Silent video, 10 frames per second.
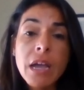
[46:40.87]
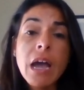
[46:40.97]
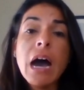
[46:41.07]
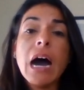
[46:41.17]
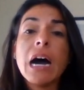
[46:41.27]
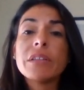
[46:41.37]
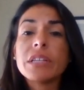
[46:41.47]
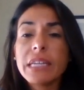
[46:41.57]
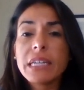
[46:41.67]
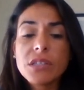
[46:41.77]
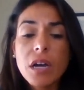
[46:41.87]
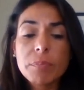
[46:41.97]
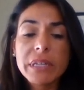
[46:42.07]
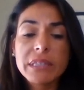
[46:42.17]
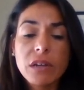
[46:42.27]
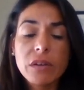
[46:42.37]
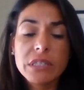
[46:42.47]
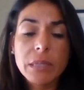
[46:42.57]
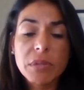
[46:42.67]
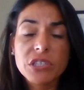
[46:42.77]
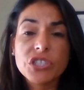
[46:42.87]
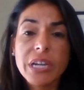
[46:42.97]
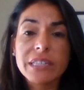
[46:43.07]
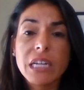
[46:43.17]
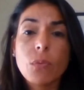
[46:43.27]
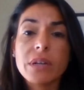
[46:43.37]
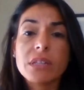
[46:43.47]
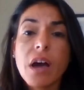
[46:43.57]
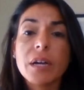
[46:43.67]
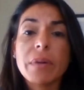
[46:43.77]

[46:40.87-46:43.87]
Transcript: The second topic of the stimulus check that I want to talk about